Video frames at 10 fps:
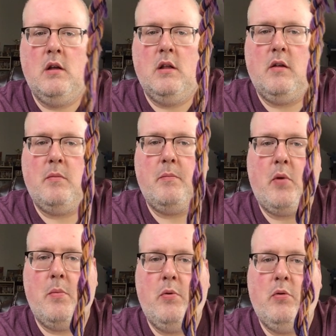This
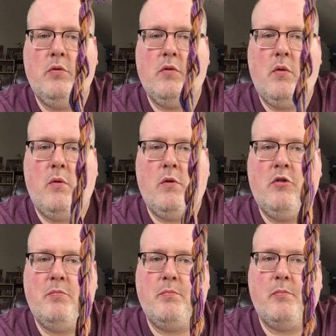purple's
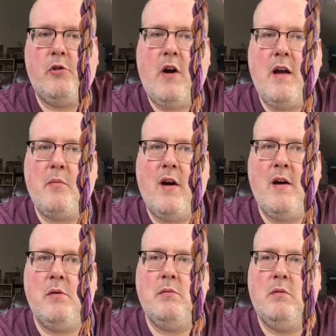orange, gray,
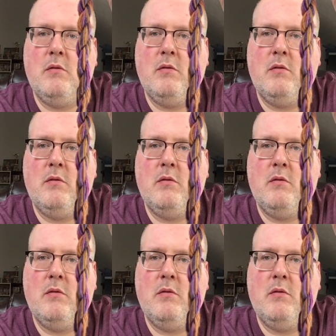brown.